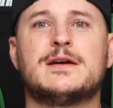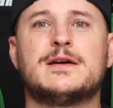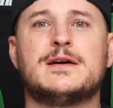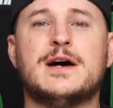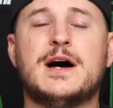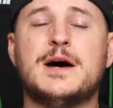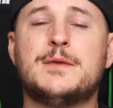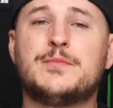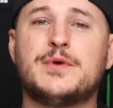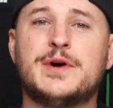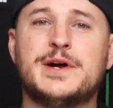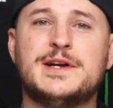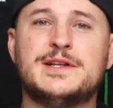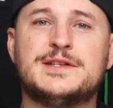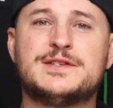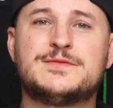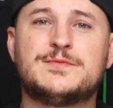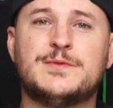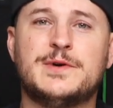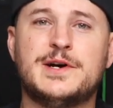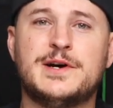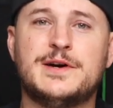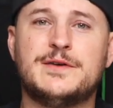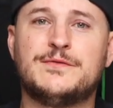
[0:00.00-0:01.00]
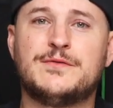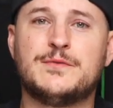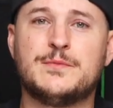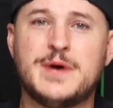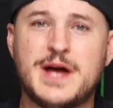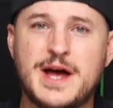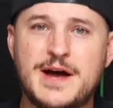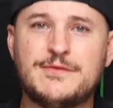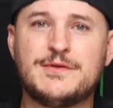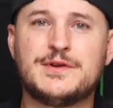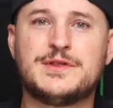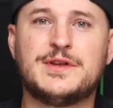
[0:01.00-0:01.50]
I'm Brandon Swear, and from
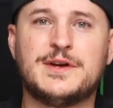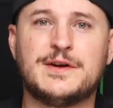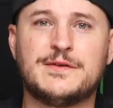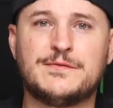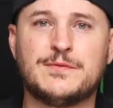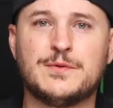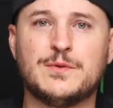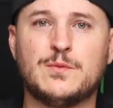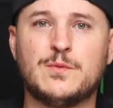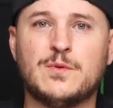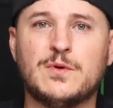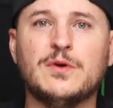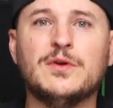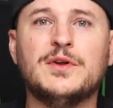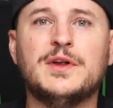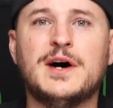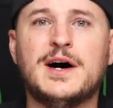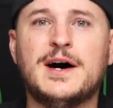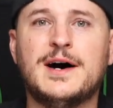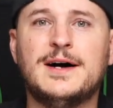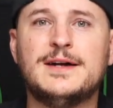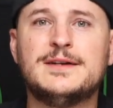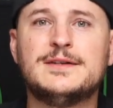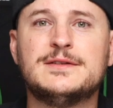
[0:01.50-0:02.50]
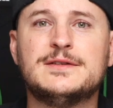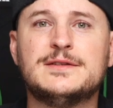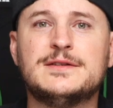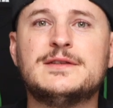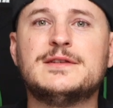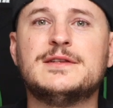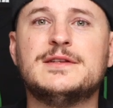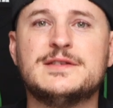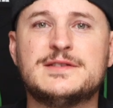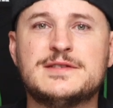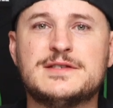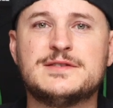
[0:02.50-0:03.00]
everything from the world of hot,
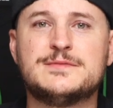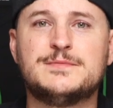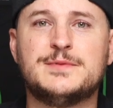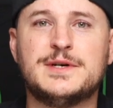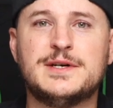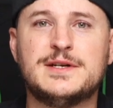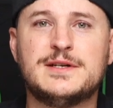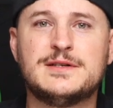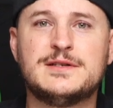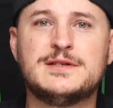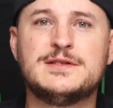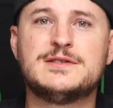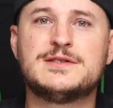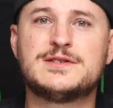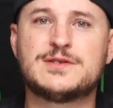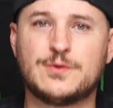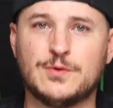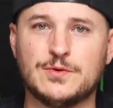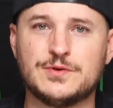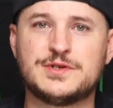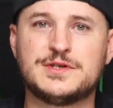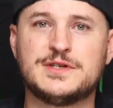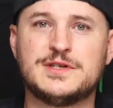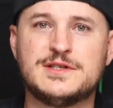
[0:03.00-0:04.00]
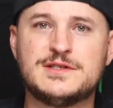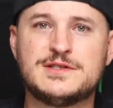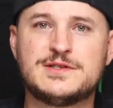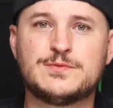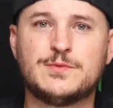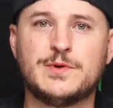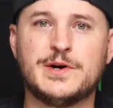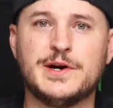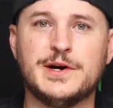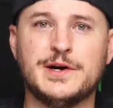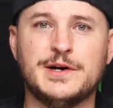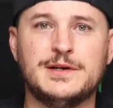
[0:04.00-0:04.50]
this has been Scorching and
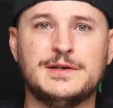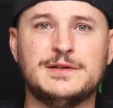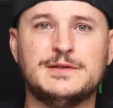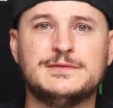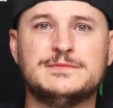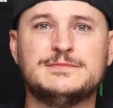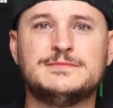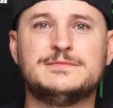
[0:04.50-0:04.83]
Swearing.